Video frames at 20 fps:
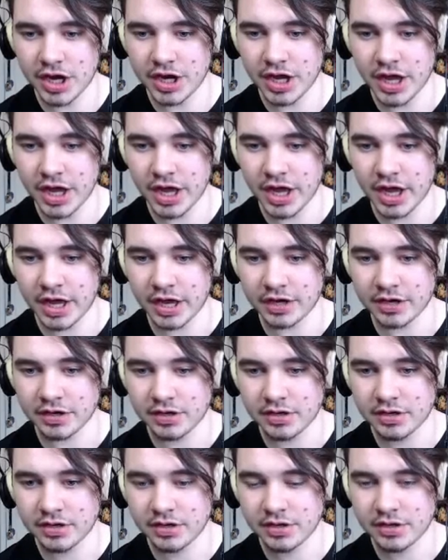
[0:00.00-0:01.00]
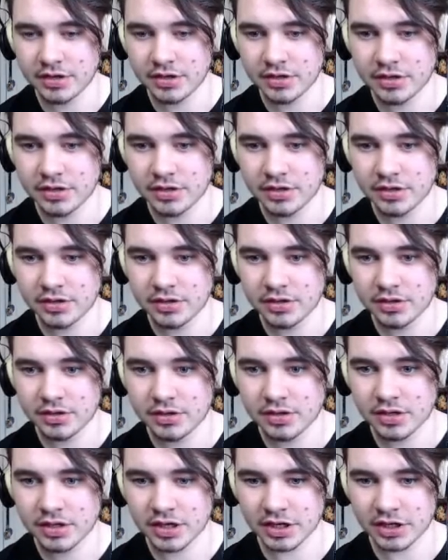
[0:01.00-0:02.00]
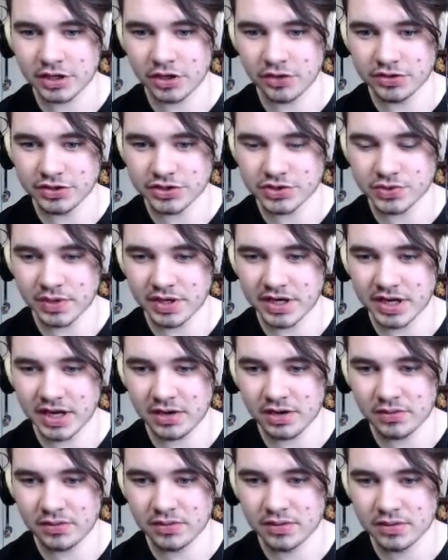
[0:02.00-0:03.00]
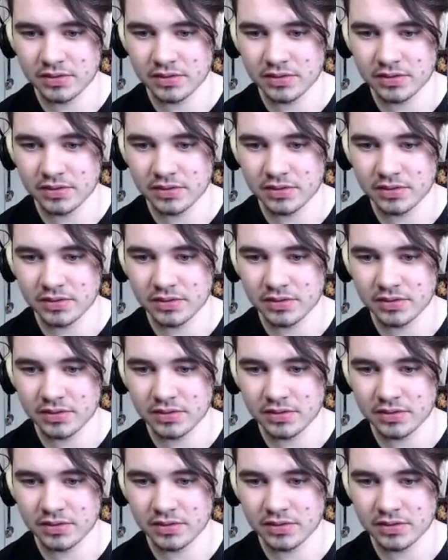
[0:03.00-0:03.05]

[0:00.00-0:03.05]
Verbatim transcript: it! Can I go this way now?